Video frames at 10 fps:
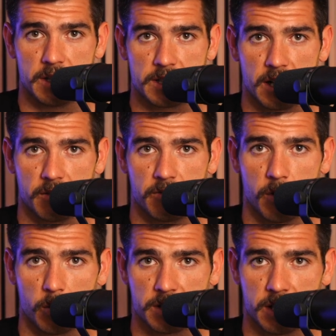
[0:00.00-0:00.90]
instead of
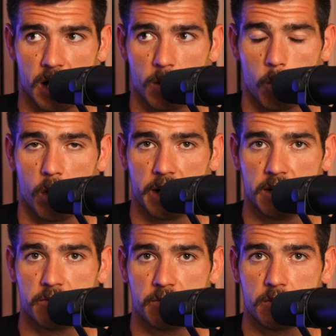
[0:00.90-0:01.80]
focusing on what
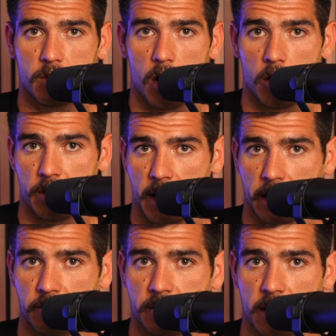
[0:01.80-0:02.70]
if all the
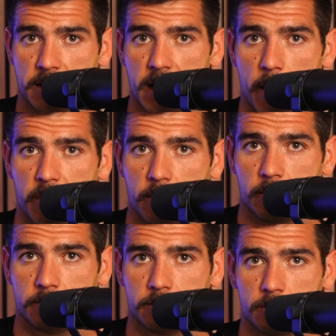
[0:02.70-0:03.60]
negative things
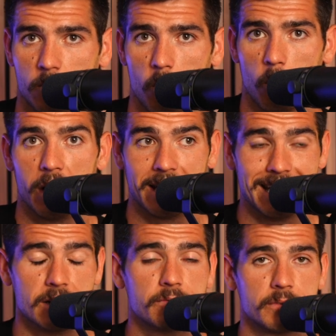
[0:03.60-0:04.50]
happen, what
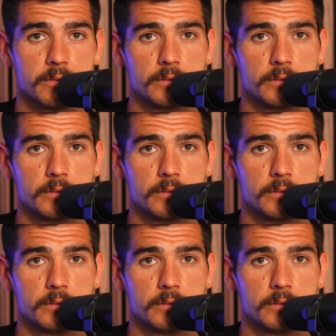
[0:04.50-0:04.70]
if